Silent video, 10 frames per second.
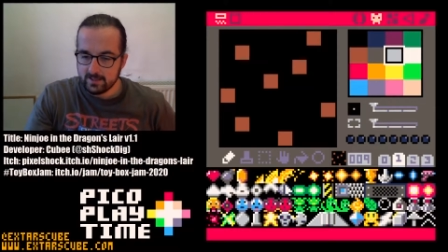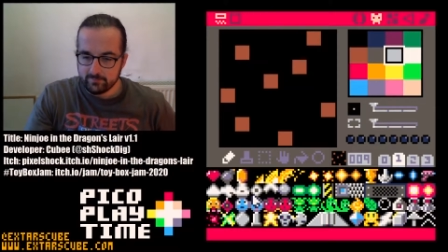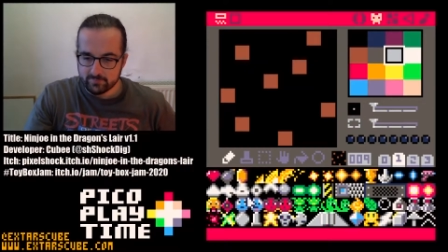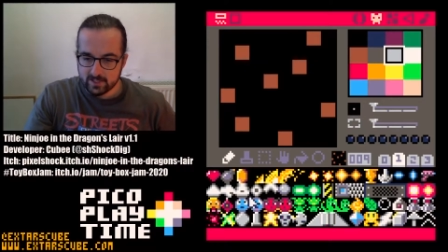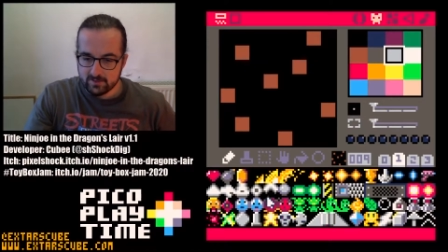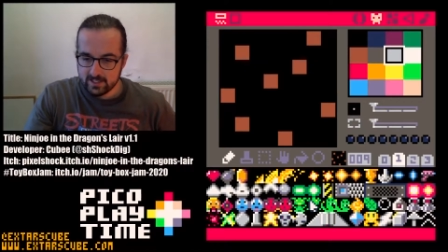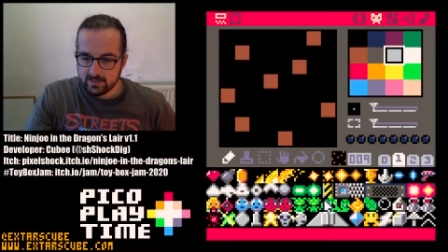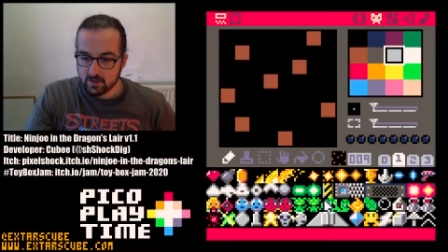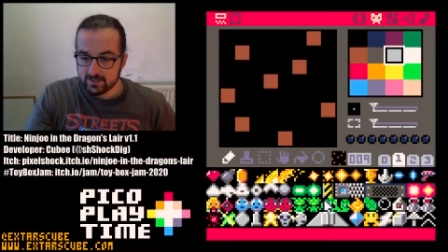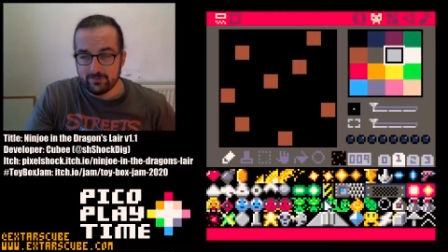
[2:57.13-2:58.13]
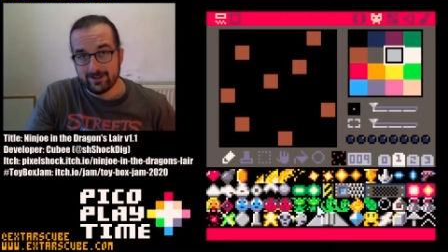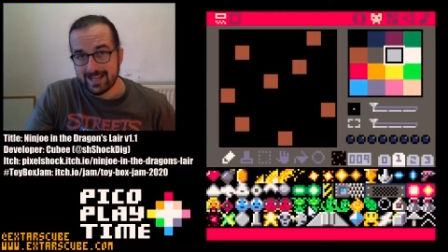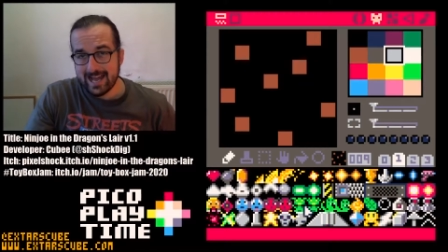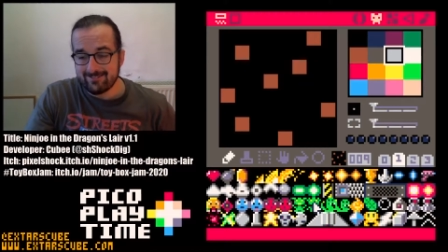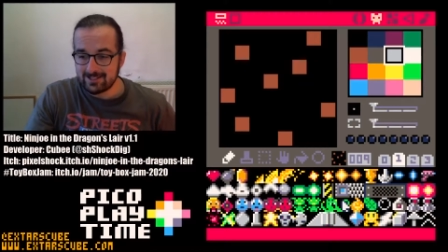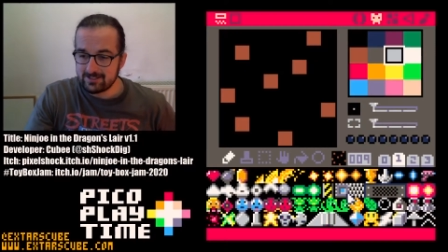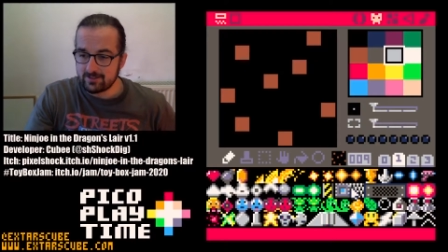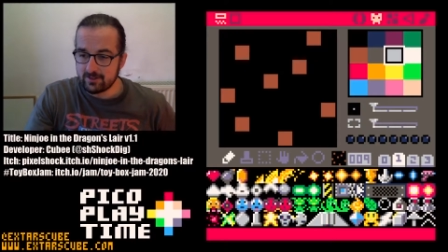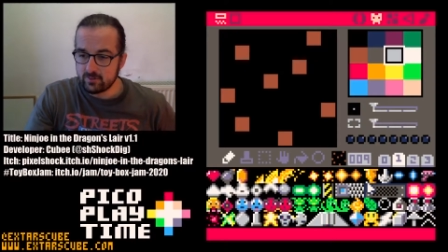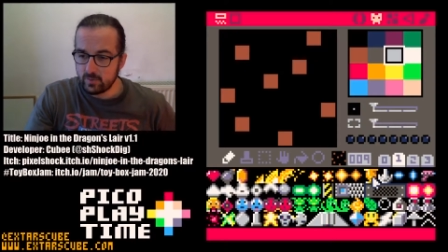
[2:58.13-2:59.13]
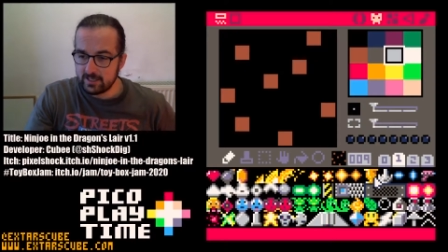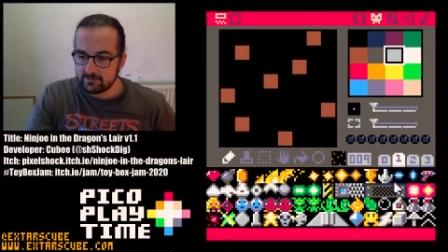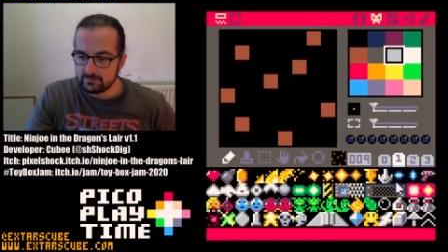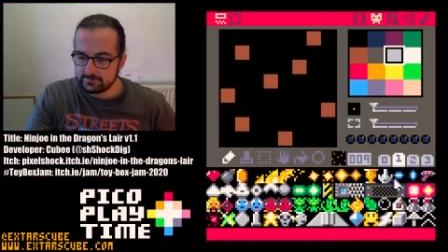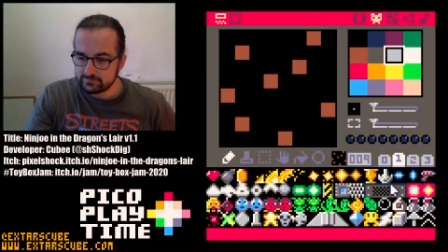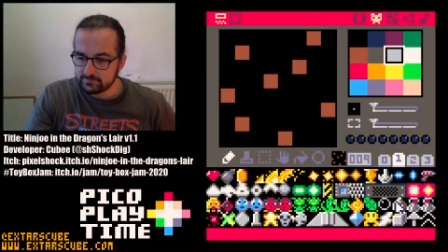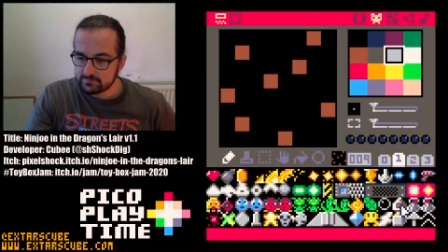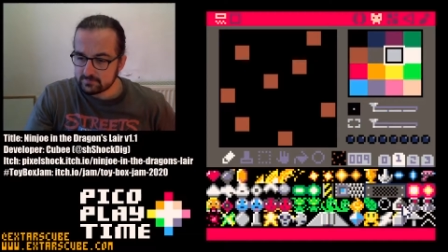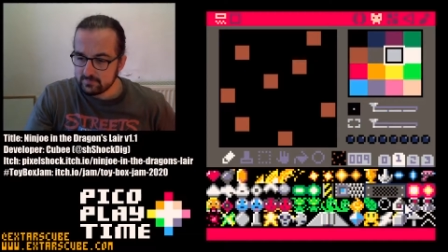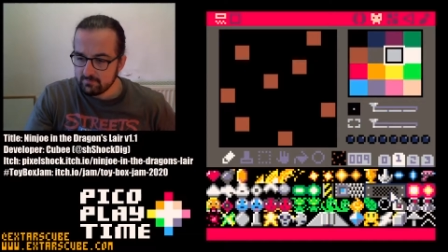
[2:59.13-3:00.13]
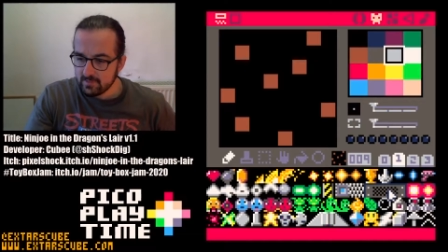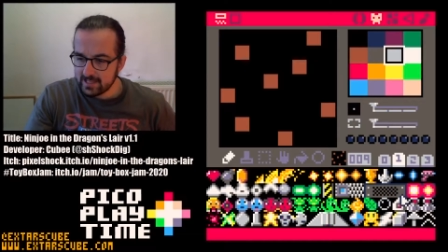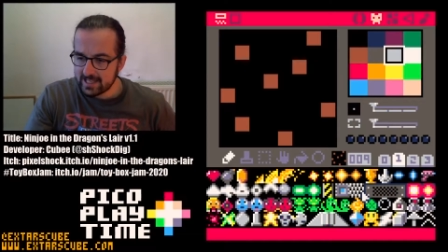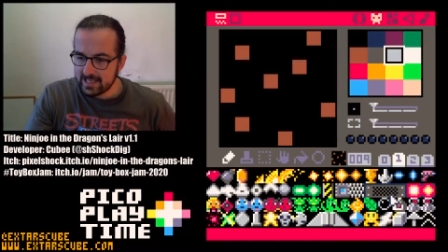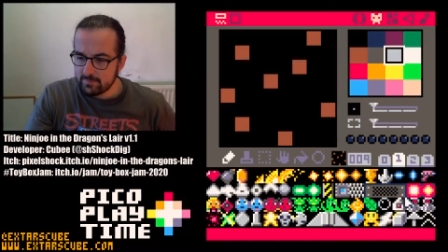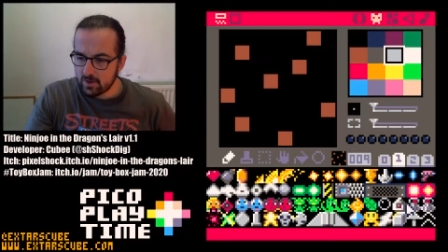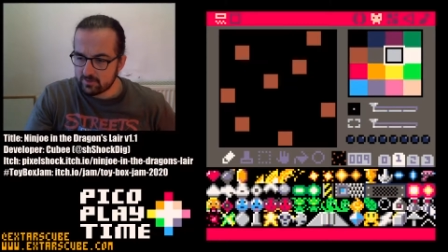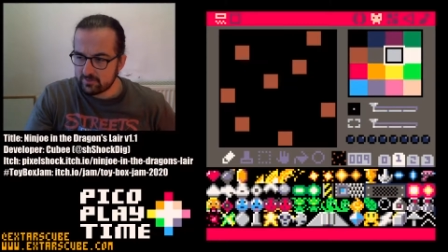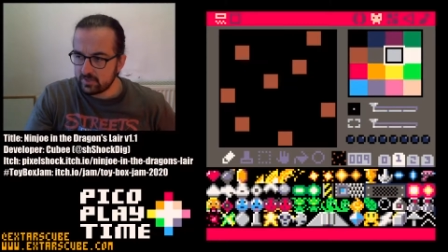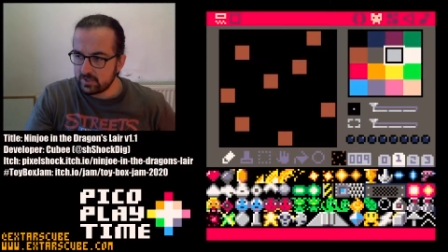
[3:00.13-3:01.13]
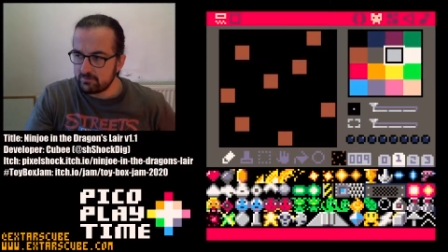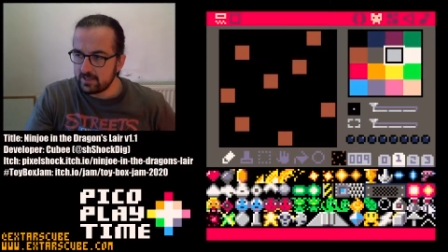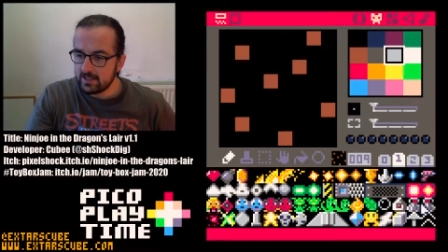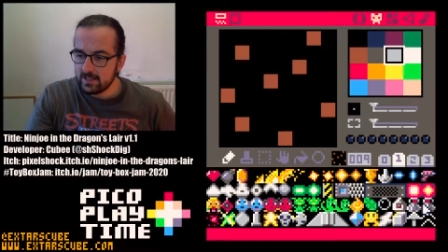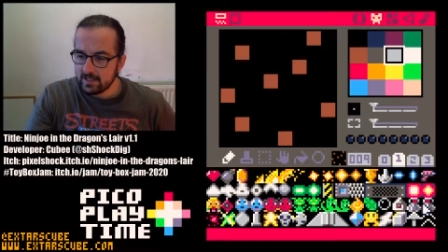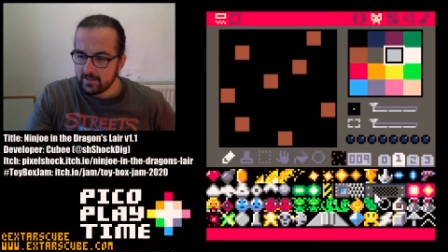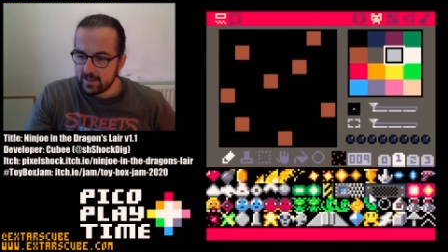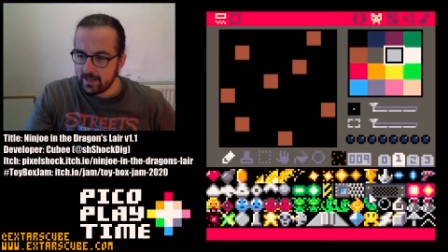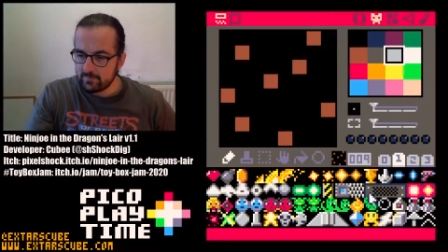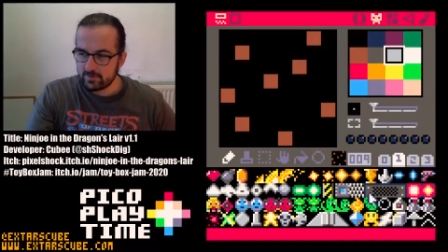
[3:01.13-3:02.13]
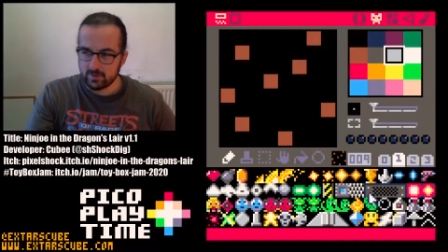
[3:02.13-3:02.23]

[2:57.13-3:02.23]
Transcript: You can see you've got different characters as well, again more scenery. So